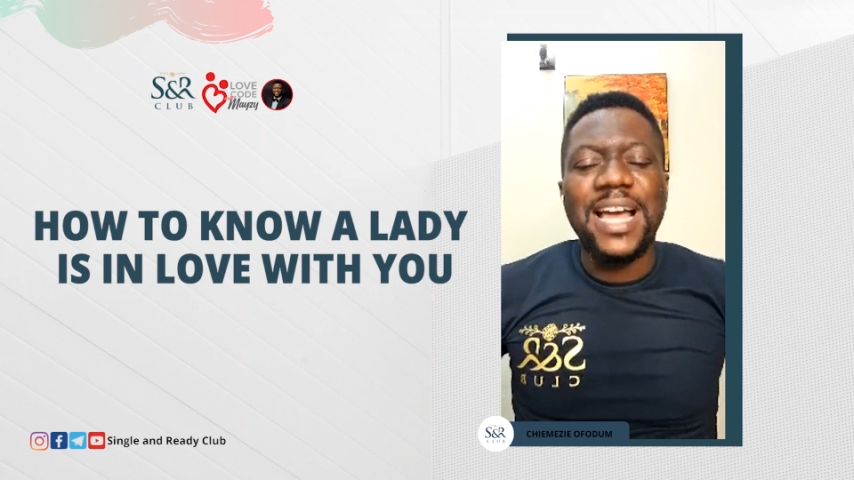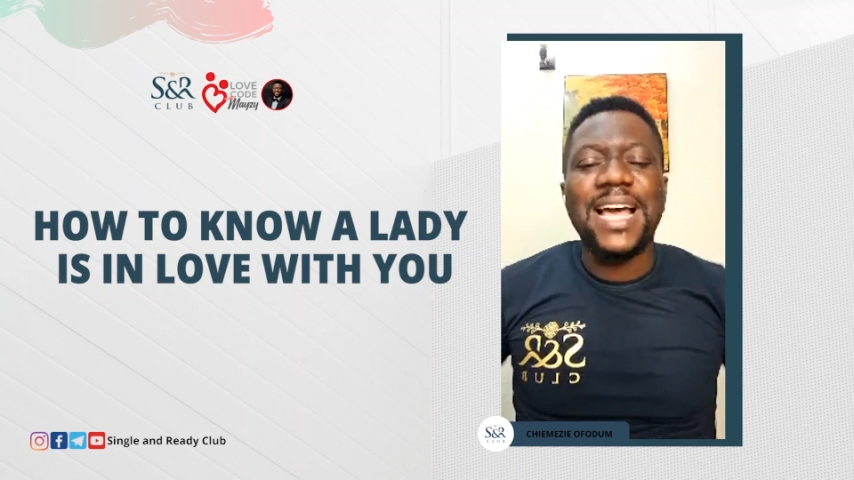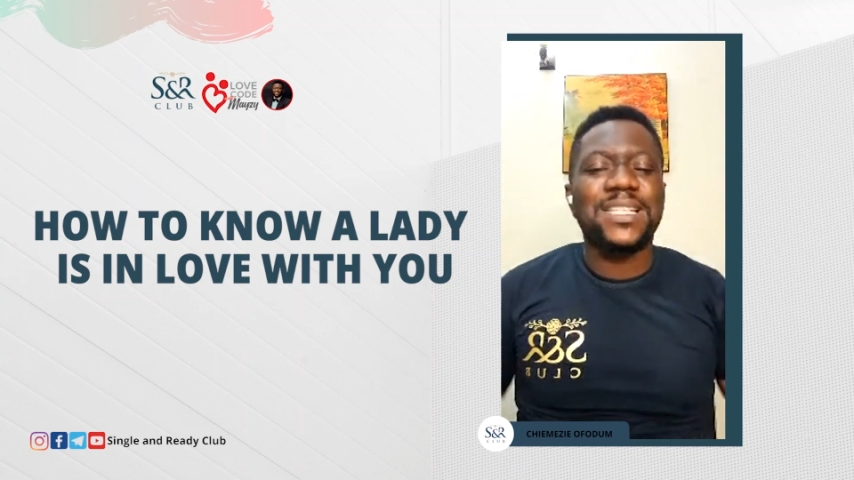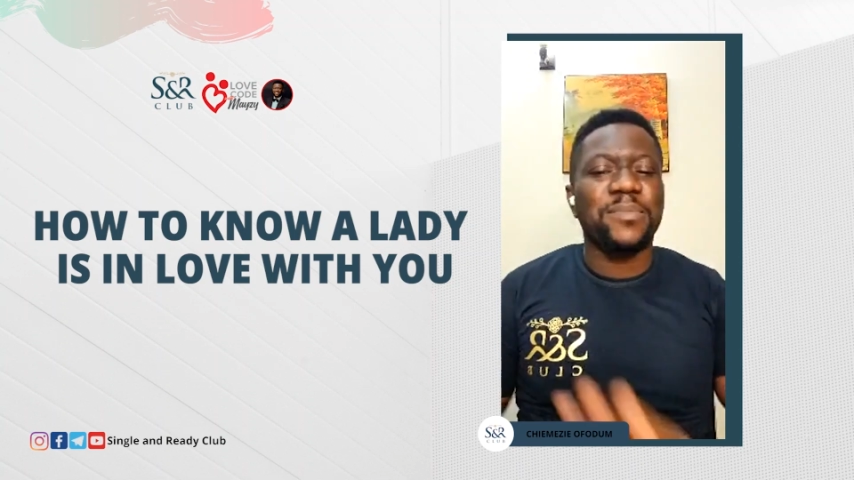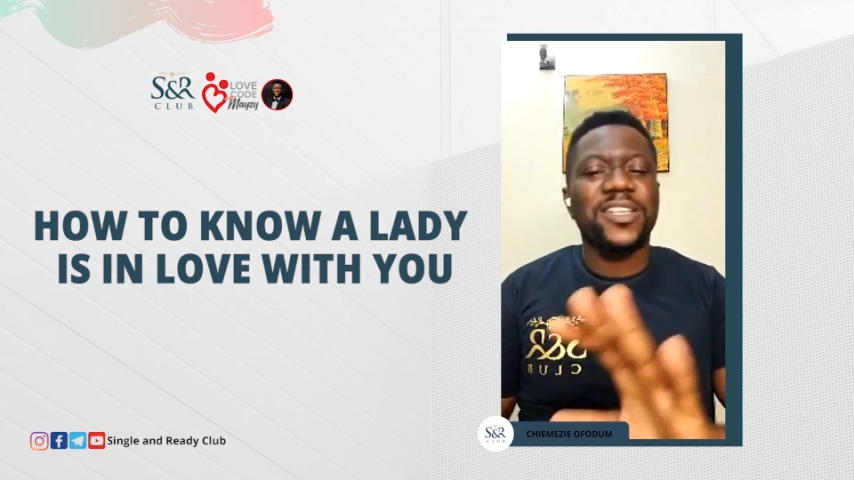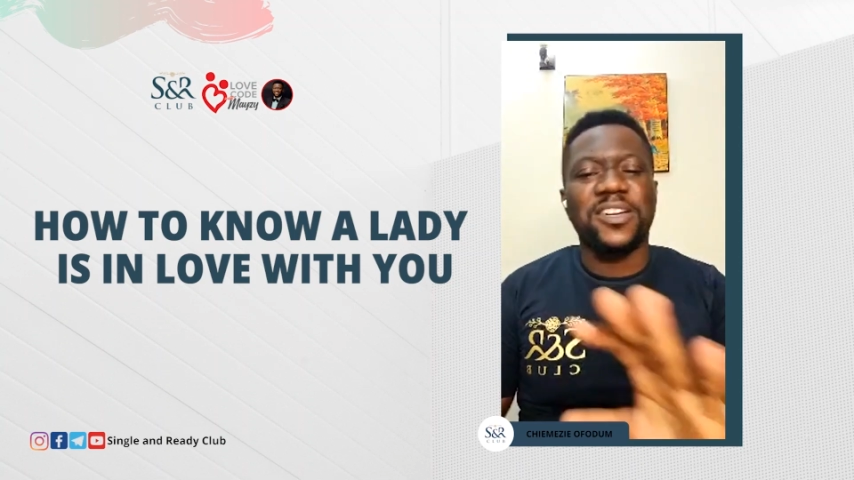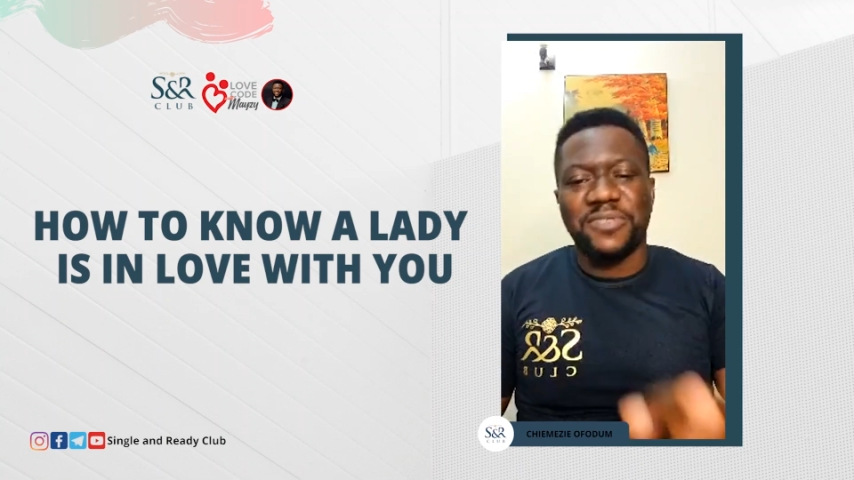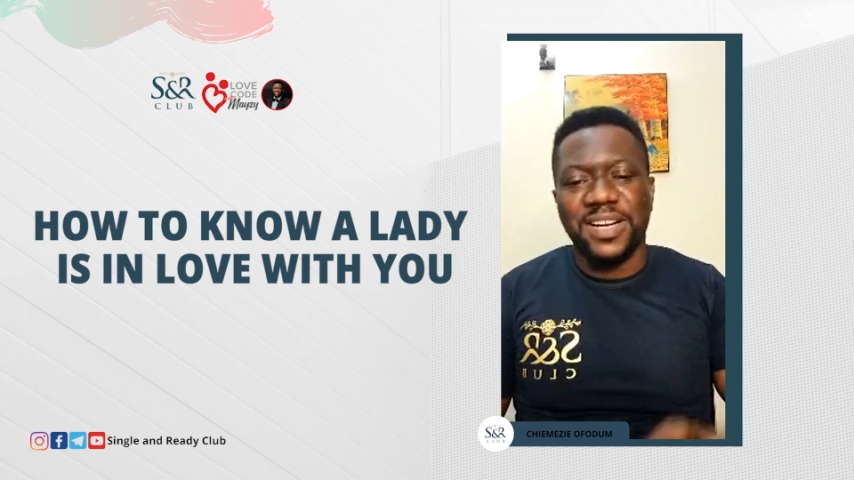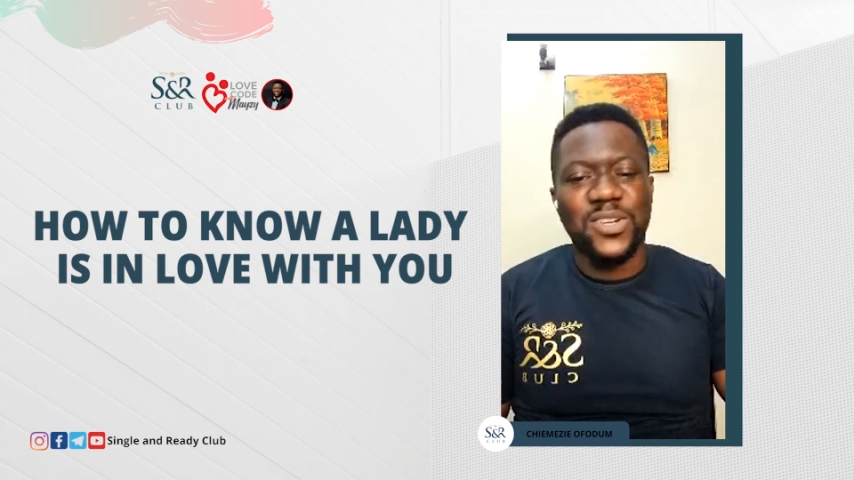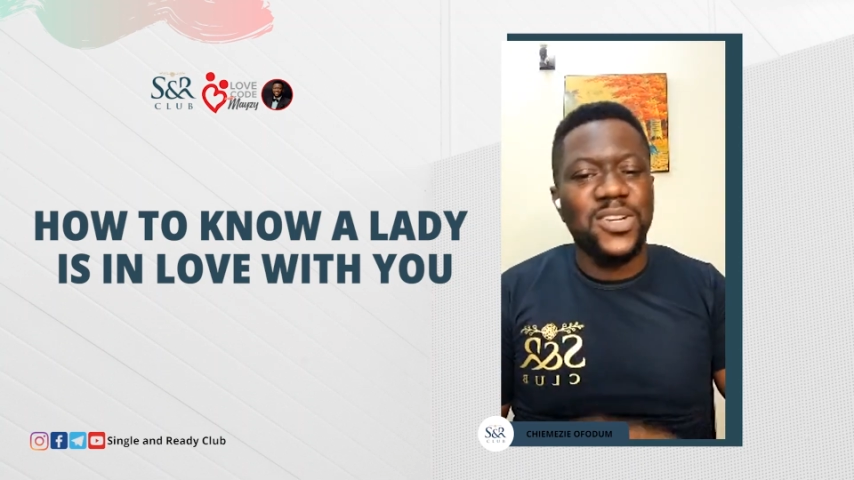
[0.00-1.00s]
As a matter
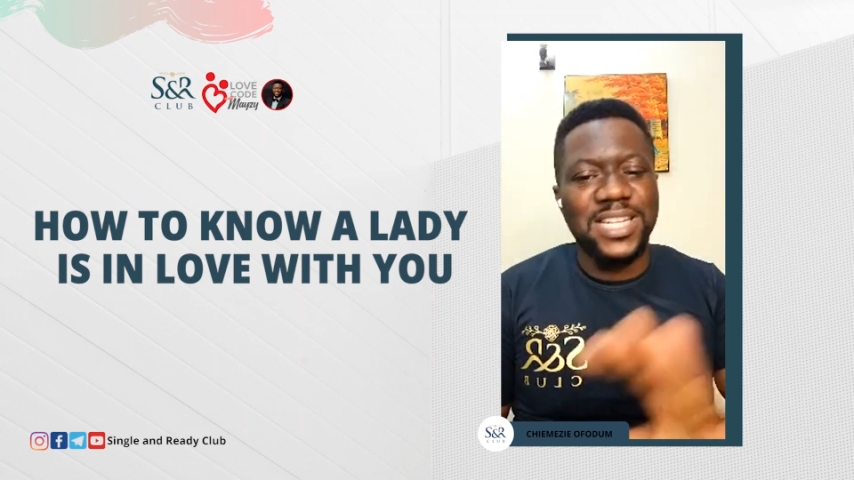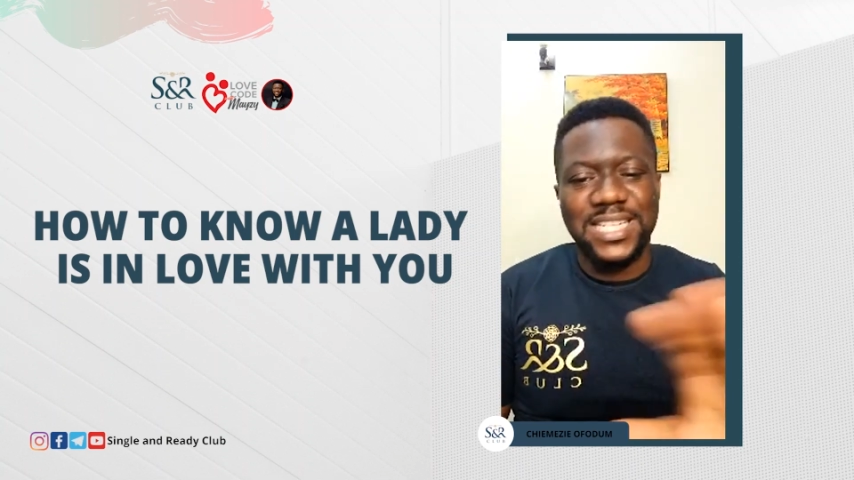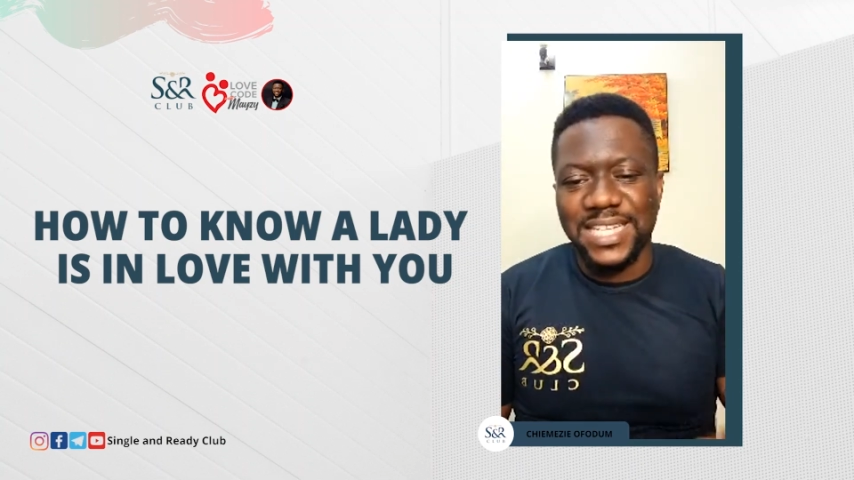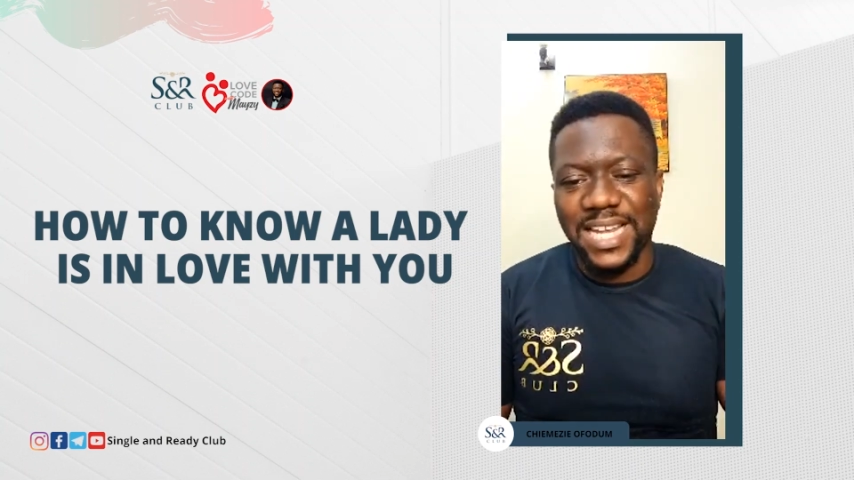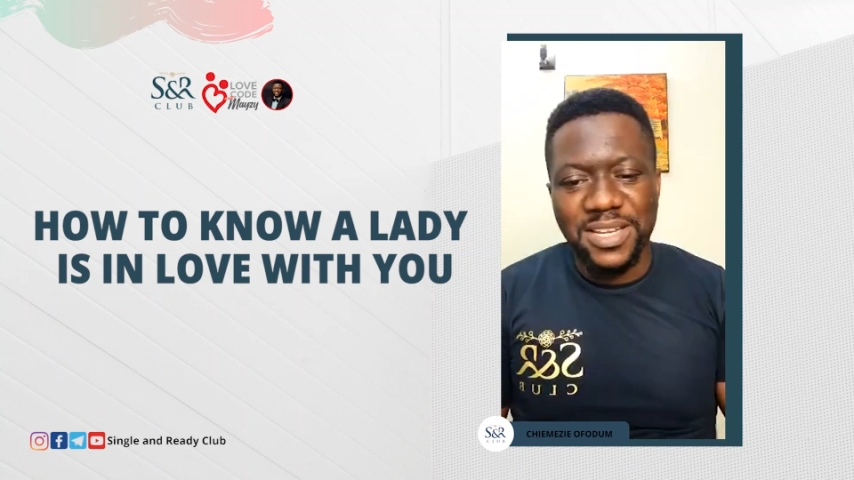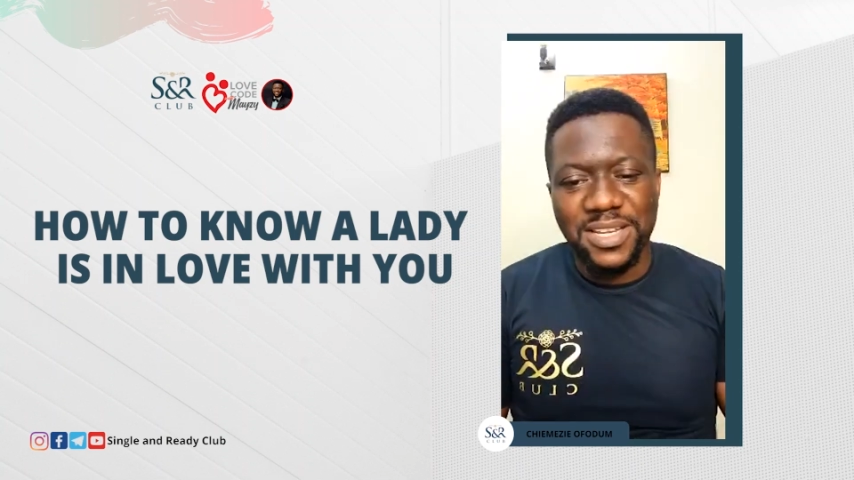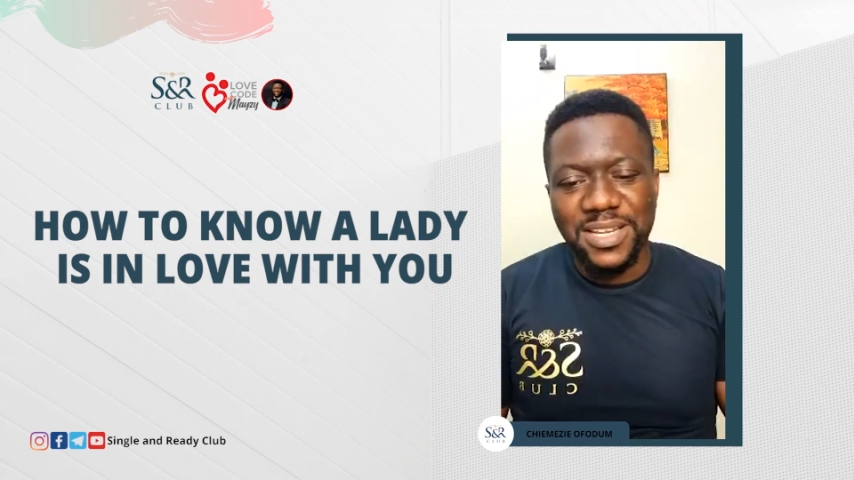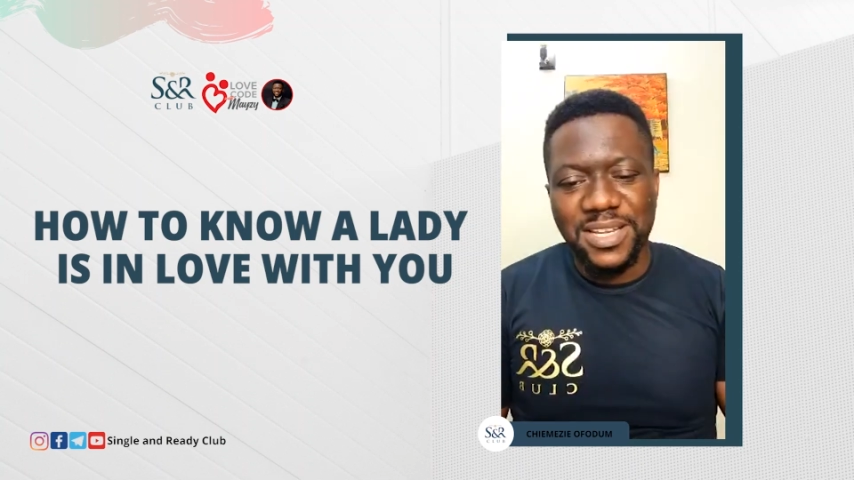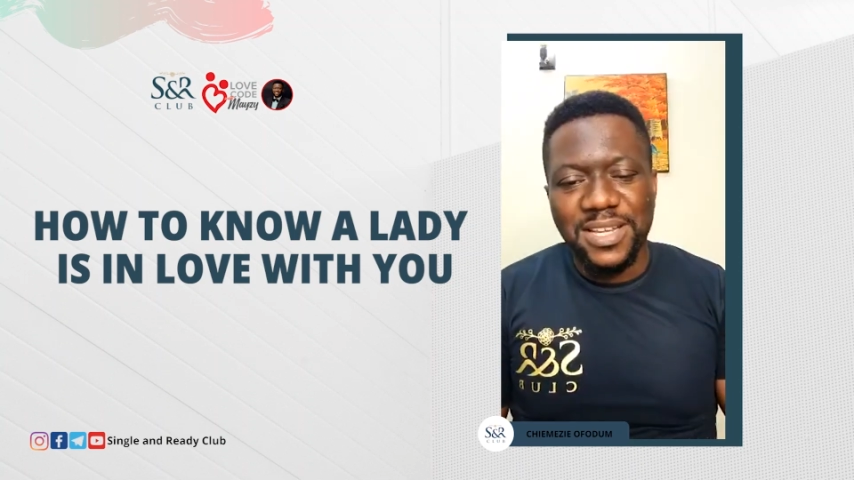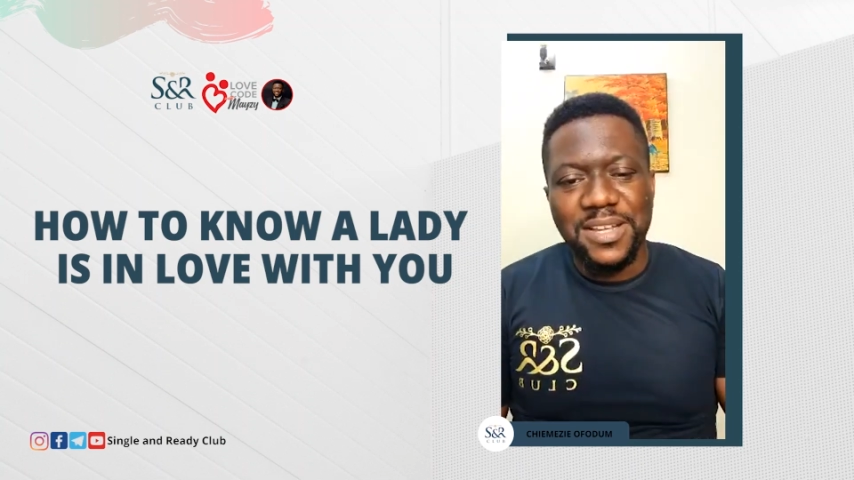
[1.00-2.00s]
of fact, all ladies like
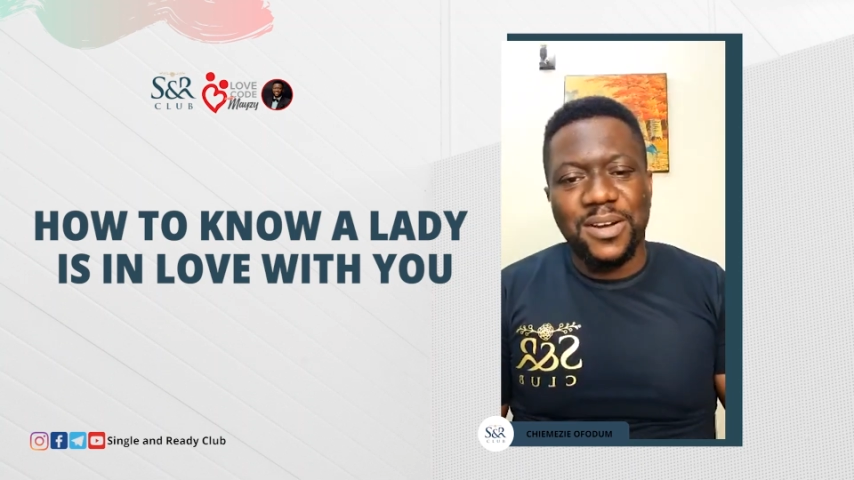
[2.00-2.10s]
money.